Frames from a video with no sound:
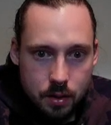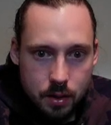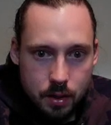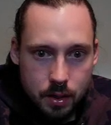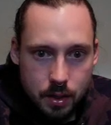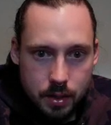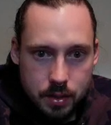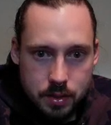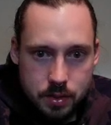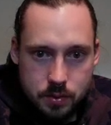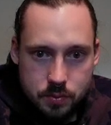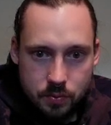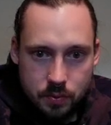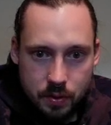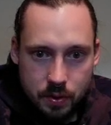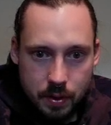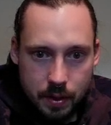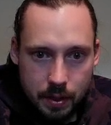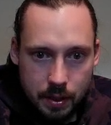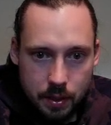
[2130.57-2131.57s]
I just
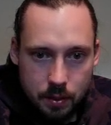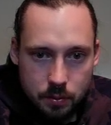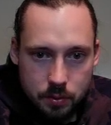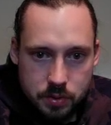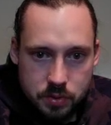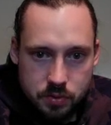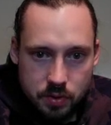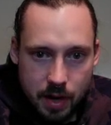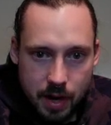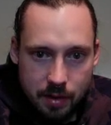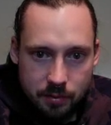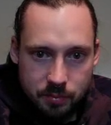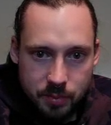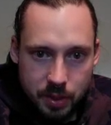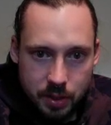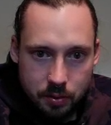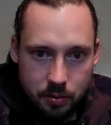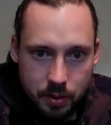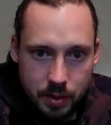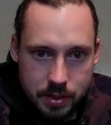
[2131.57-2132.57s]
feel like it would drive
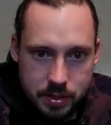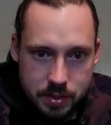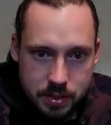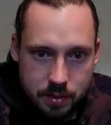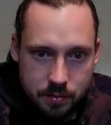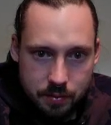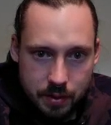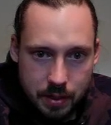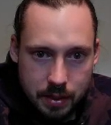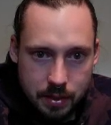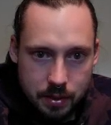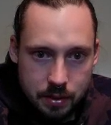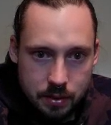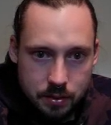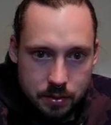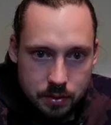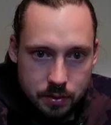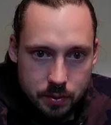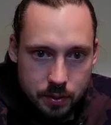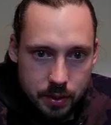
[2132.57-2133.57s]
me crazy if I
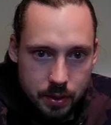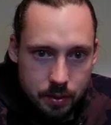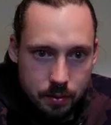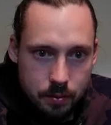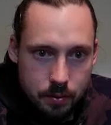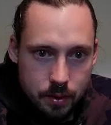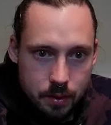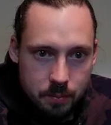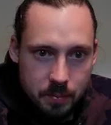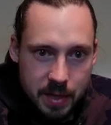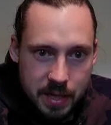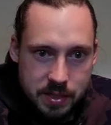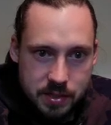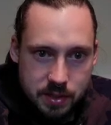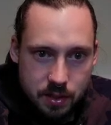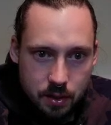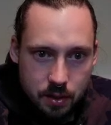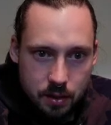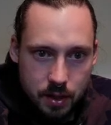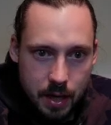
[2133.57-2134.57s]
didn't do it. It makes
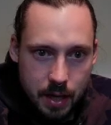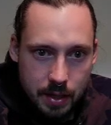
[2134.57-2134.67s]
it a lot